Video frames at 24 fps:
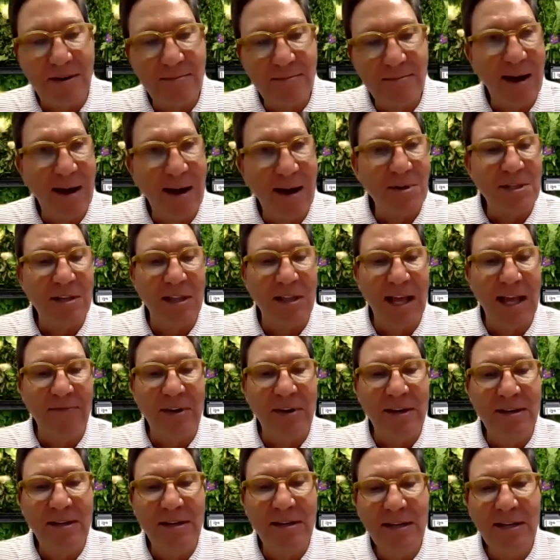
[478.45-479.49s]
When I was
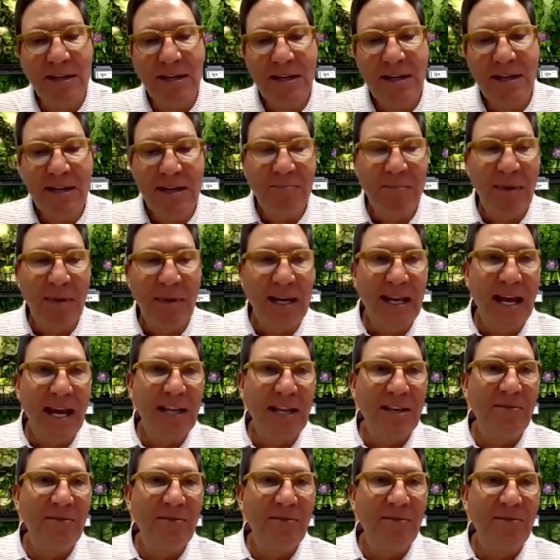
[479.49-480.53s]
11, my
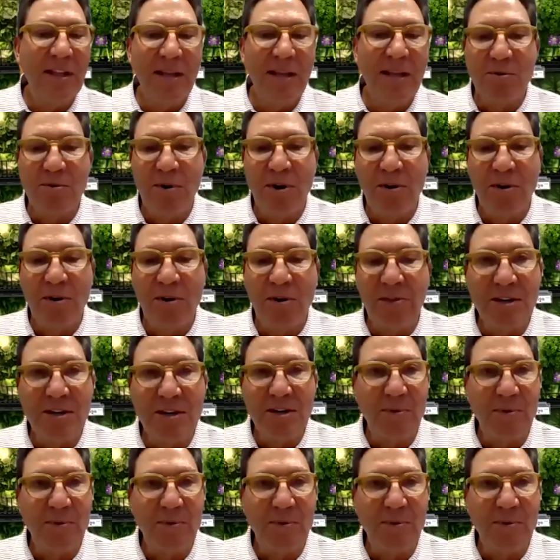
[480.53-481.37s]
dad developed a growth on